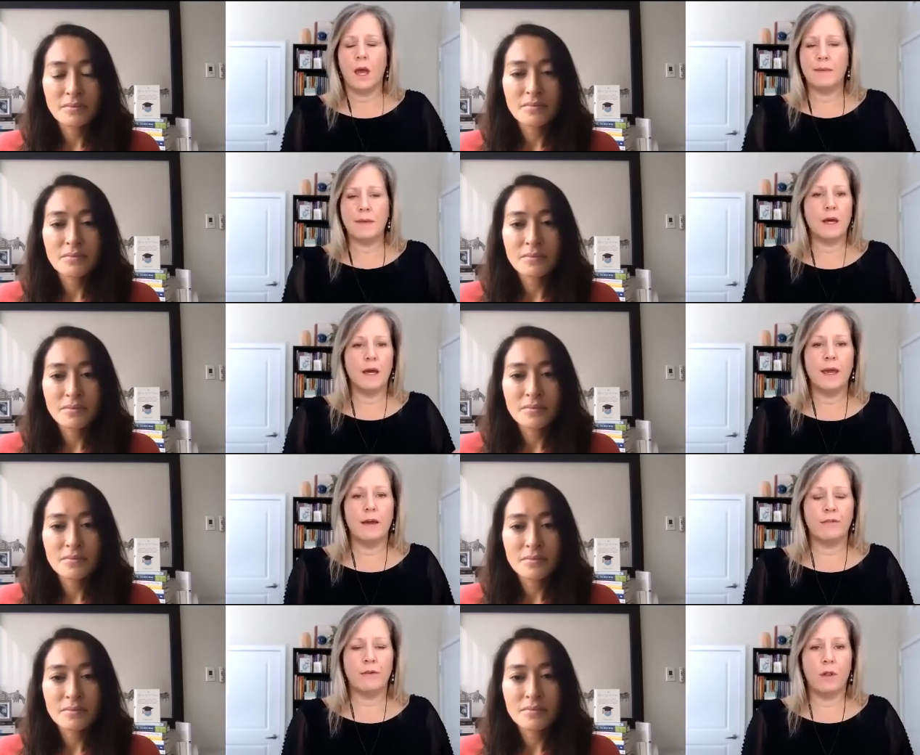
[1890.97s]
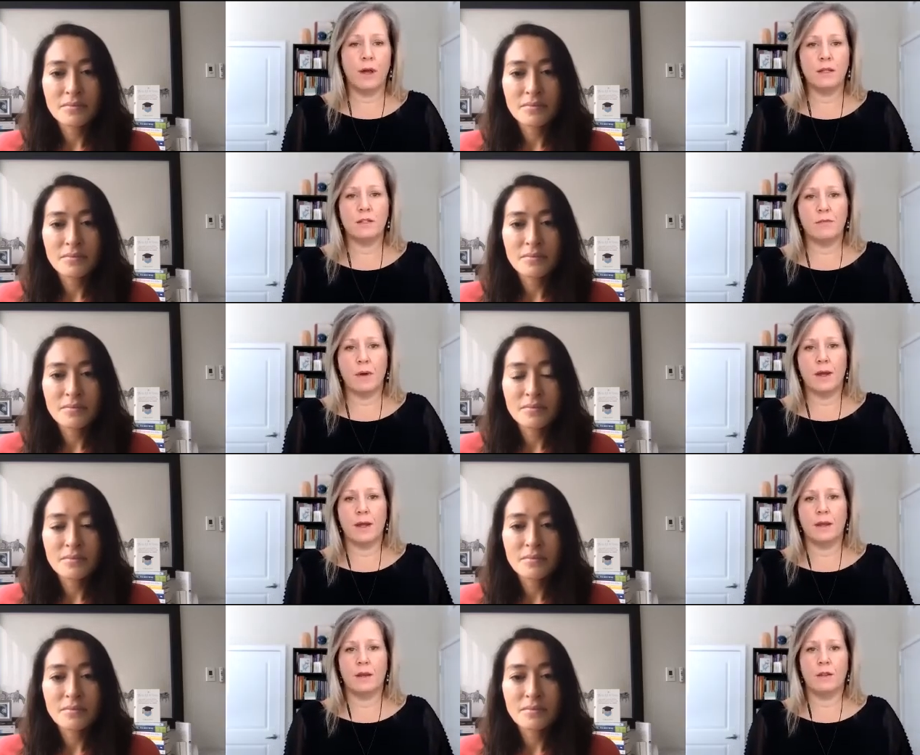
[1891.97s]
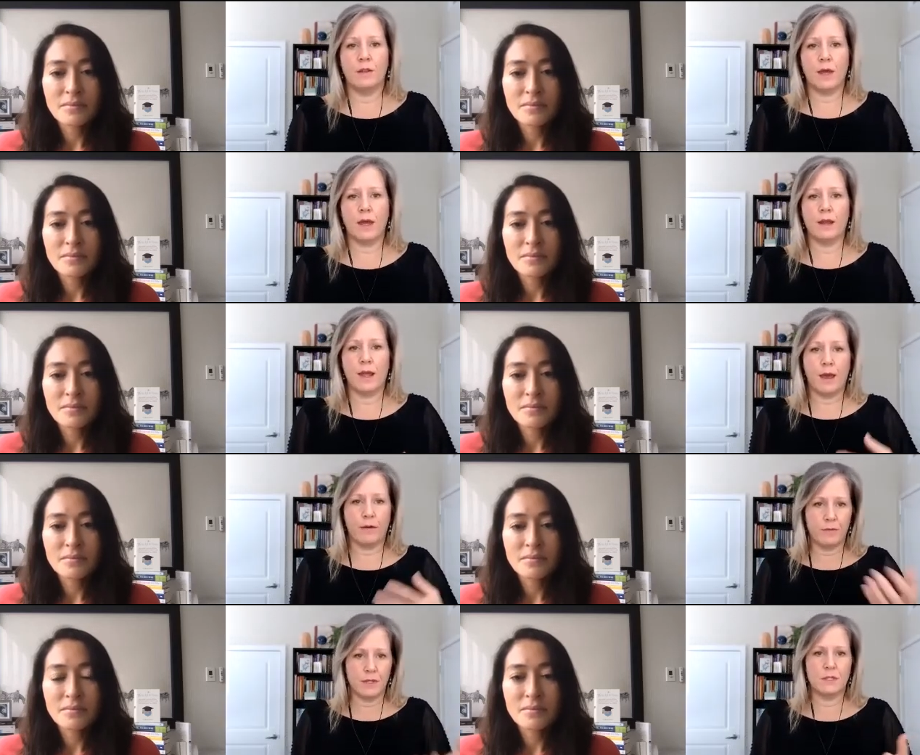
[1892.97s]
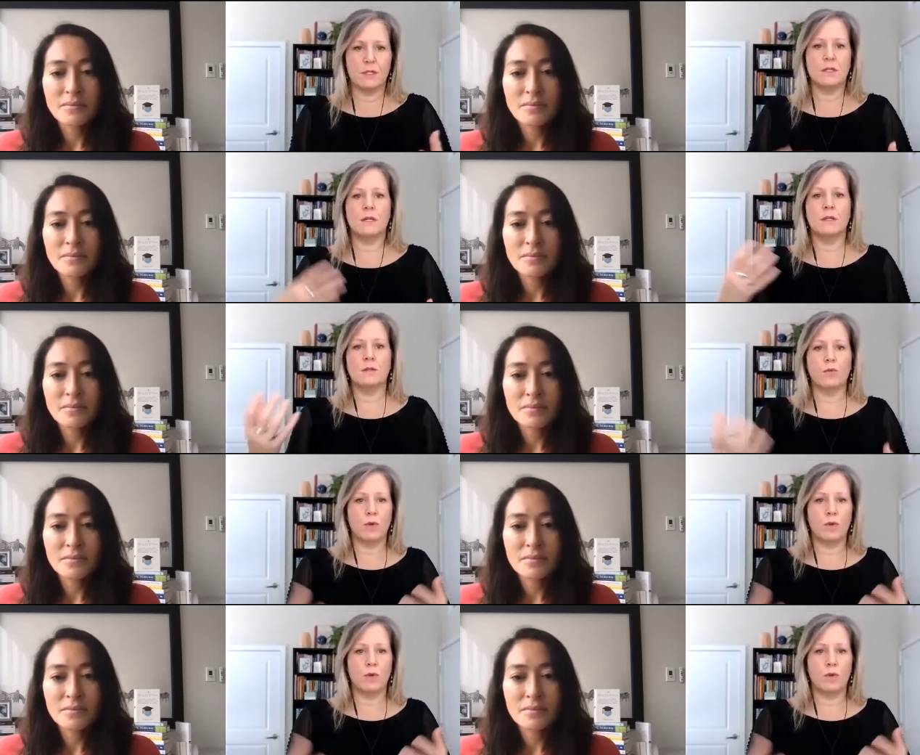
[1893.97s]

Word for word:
Speaker 1: I mean, I have clients of mine that have businesses or